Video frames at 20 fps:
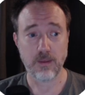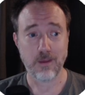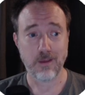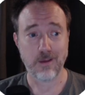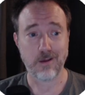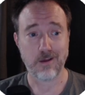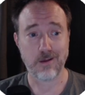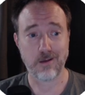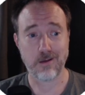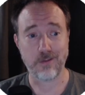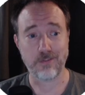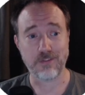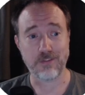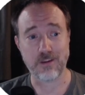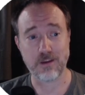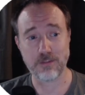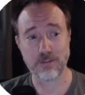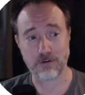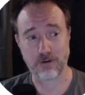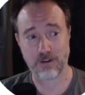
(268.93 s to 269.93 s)
On the
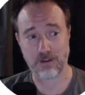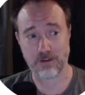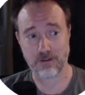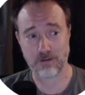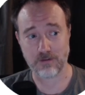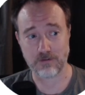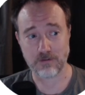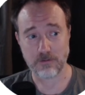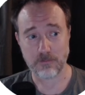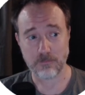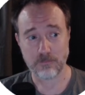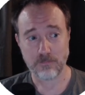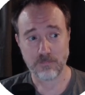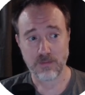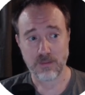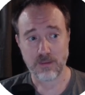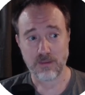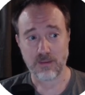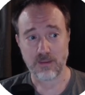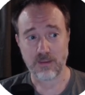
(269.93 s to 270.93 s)
other hand,
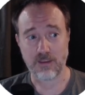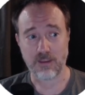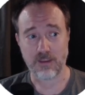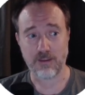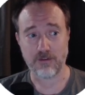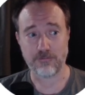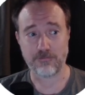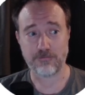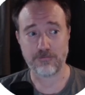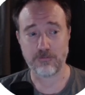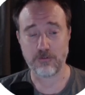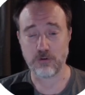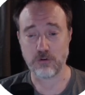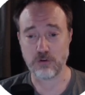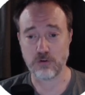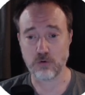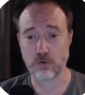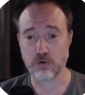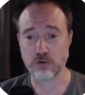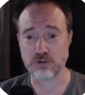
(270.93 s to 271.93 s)
if
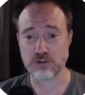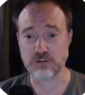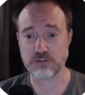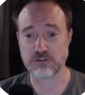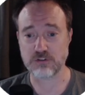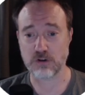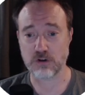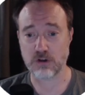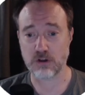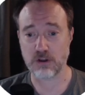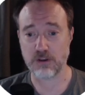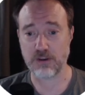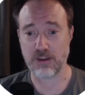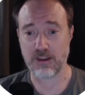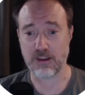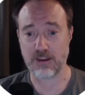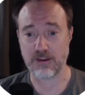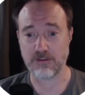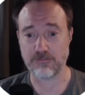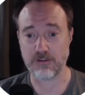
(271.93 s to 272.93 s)
you're just on
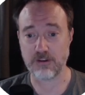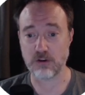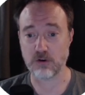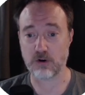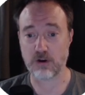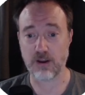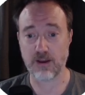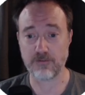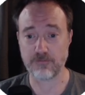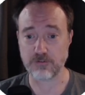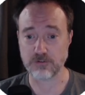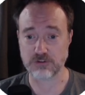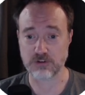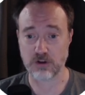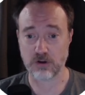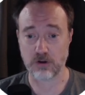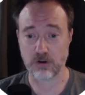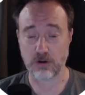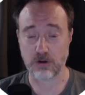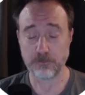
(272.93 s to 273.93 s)
a video conference
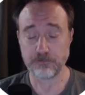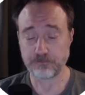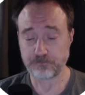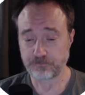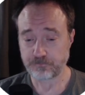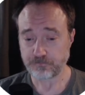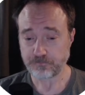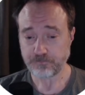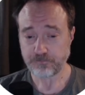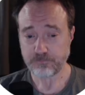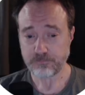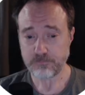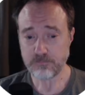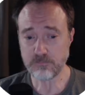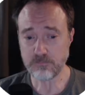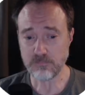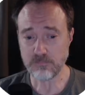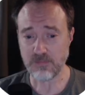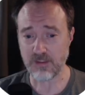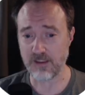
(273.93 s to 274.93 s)
call,
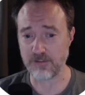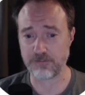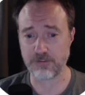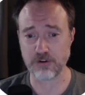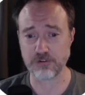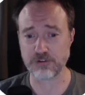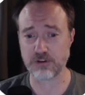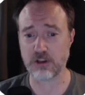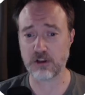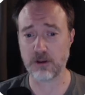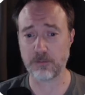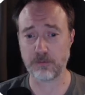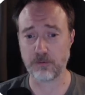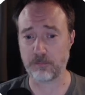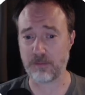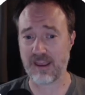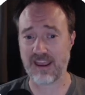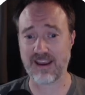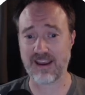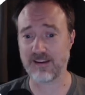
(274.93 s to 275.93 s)
if there's a couple
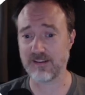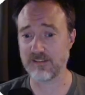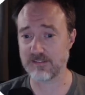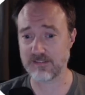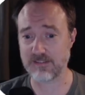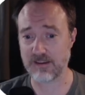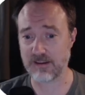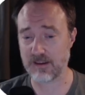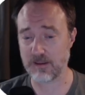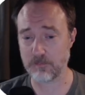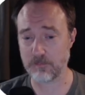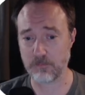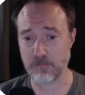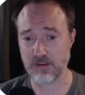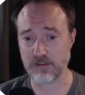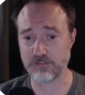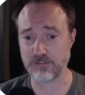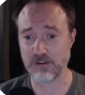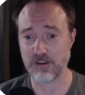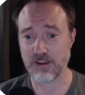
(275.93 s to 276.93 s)
packets that get
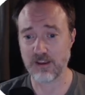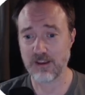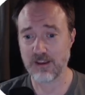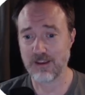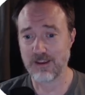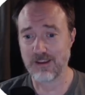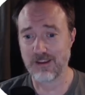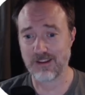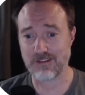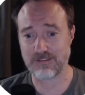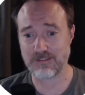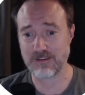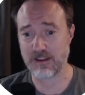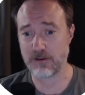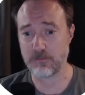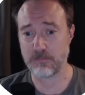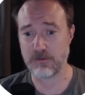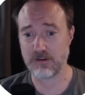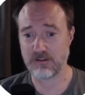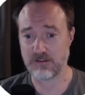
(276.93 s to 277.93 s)
missed, it's not a
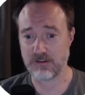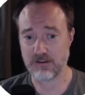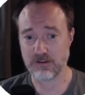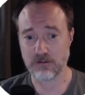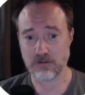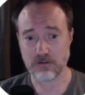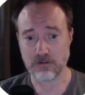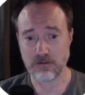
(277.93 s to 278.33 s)
big deal.